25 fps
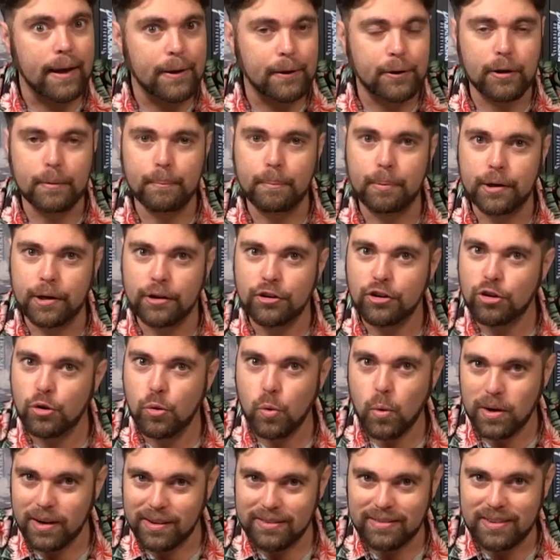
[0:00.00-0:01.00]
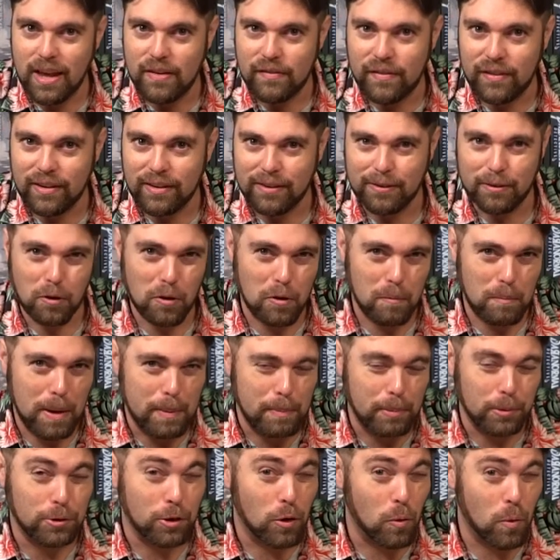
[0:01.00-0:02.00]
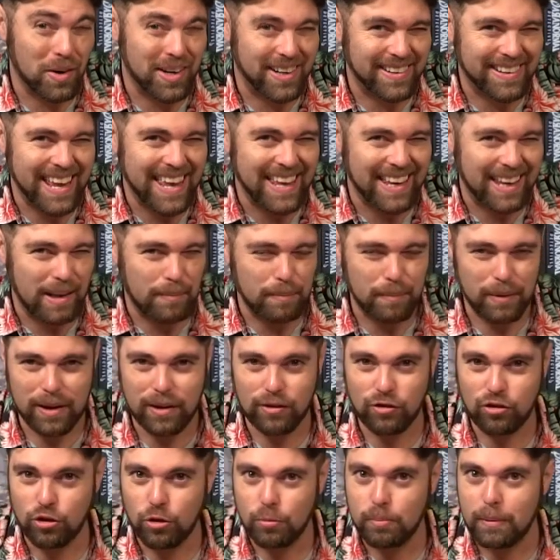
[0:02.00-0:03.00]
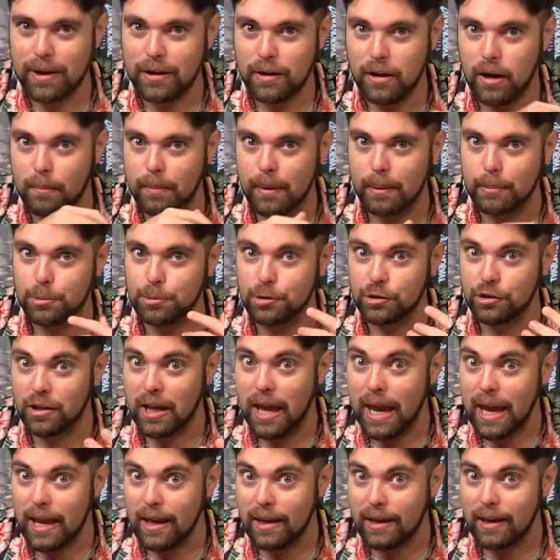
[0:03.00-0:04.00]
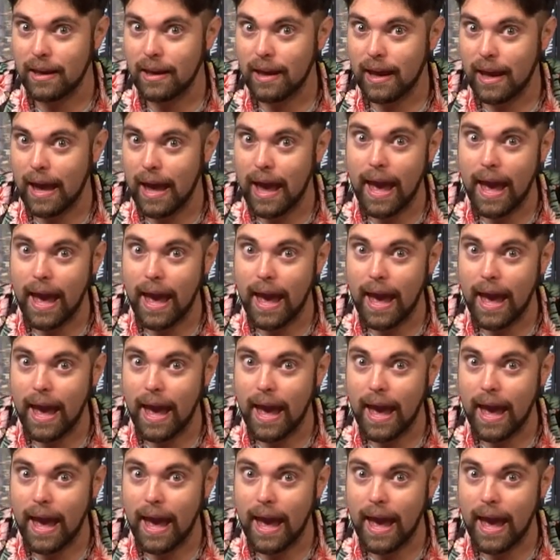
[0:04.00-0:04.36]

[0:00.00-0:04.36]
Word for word: You can put a two on a seven so that people don't want to take it because you might not be able to take